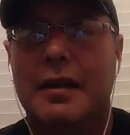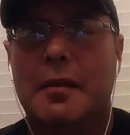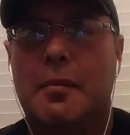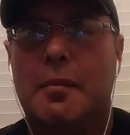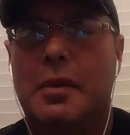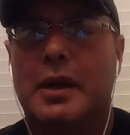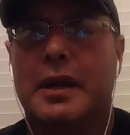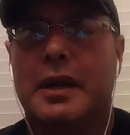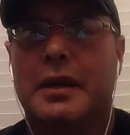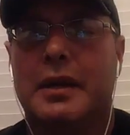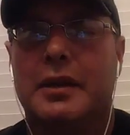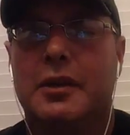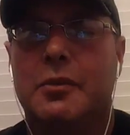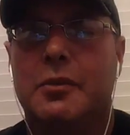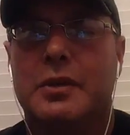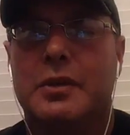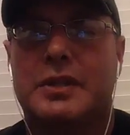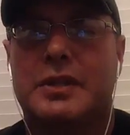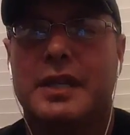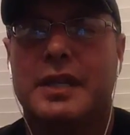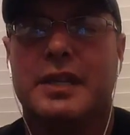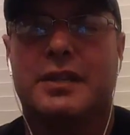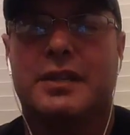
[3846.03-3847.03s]
but you would
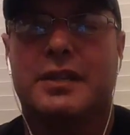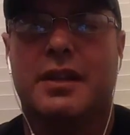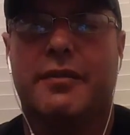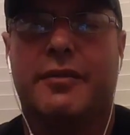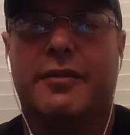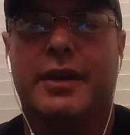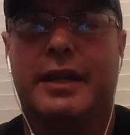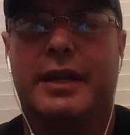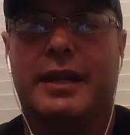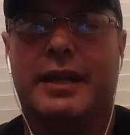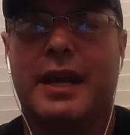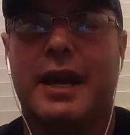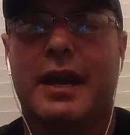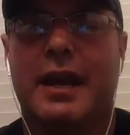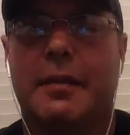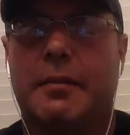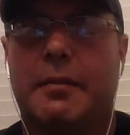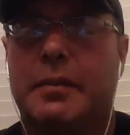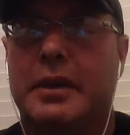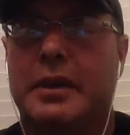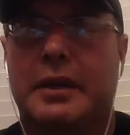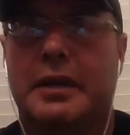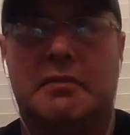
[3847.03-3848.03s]
see stuff like
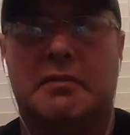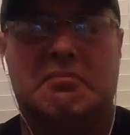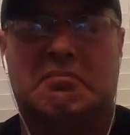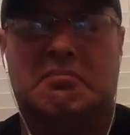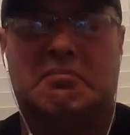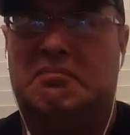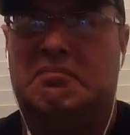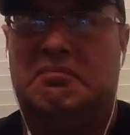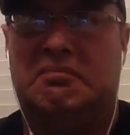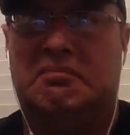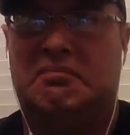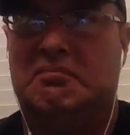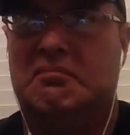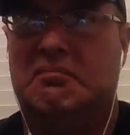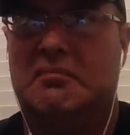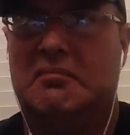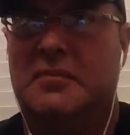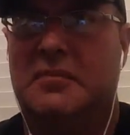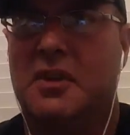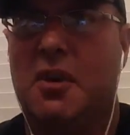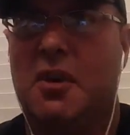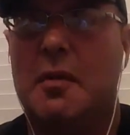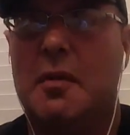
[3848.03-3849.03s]
that. But
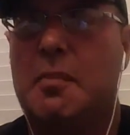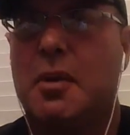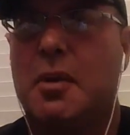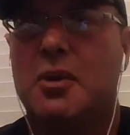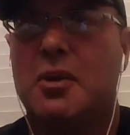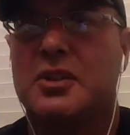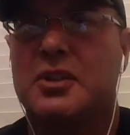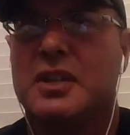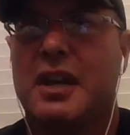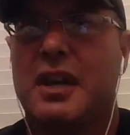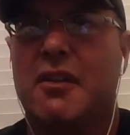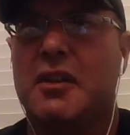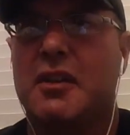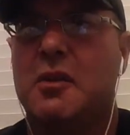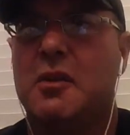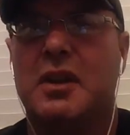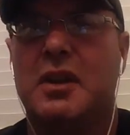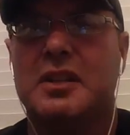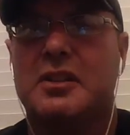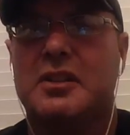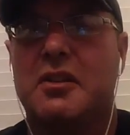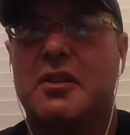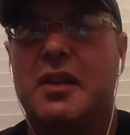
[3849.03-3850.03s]
dark, personality
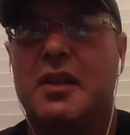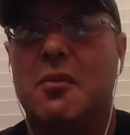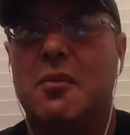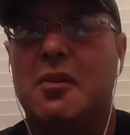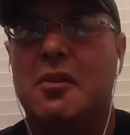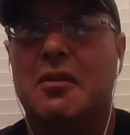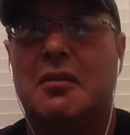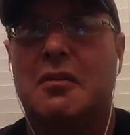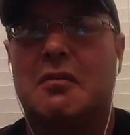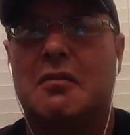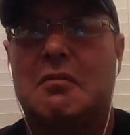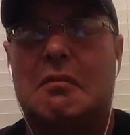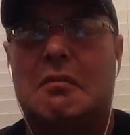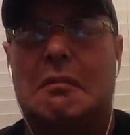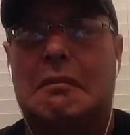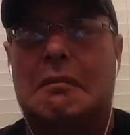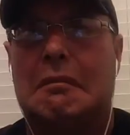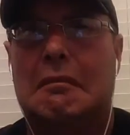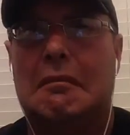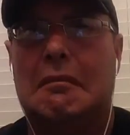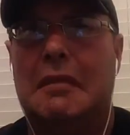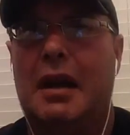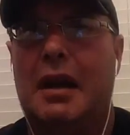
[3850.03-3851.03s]
wise, though,
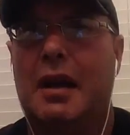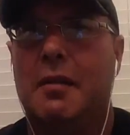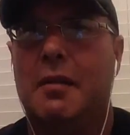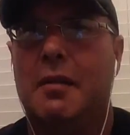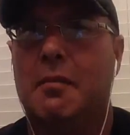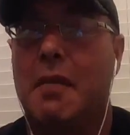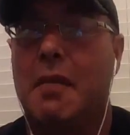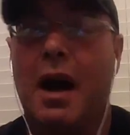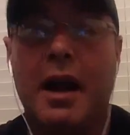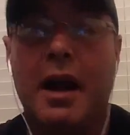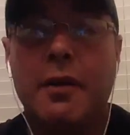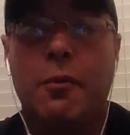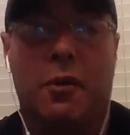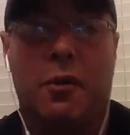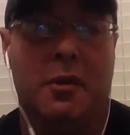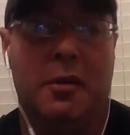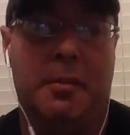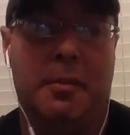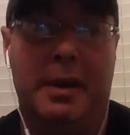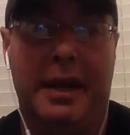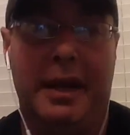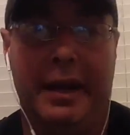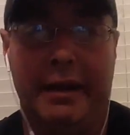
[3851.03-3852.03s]
mine
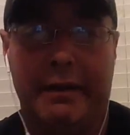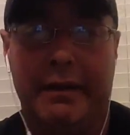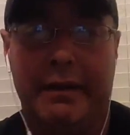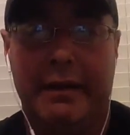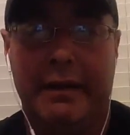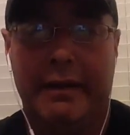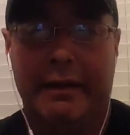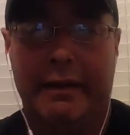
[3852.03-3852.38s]
weren't bad.